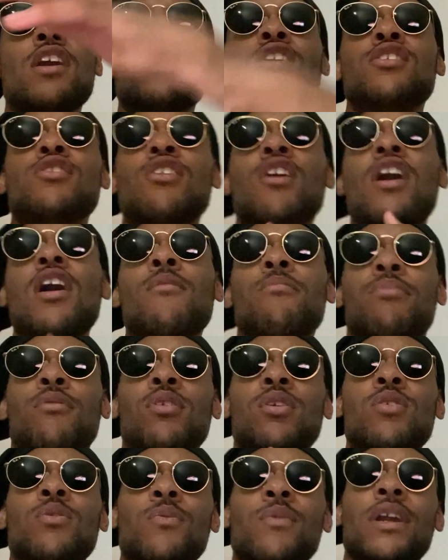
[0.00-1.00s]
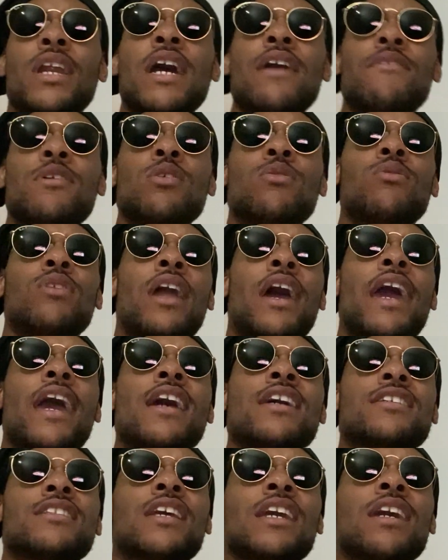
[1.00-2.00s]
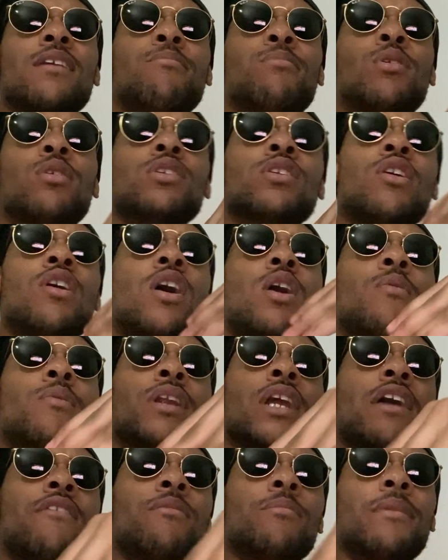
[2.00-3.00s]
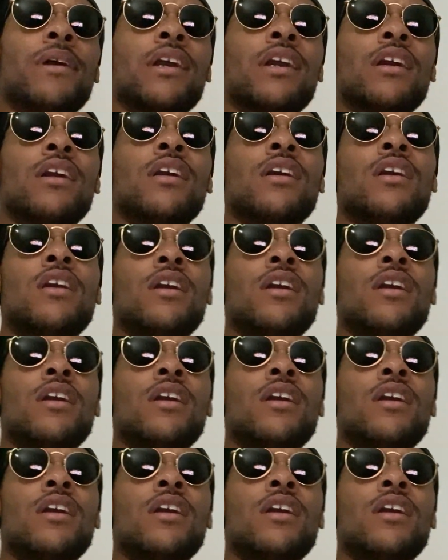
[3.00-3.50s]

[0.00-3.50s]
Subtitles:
your heart broken, whatever, your last nigga broke your heart, whatever, man.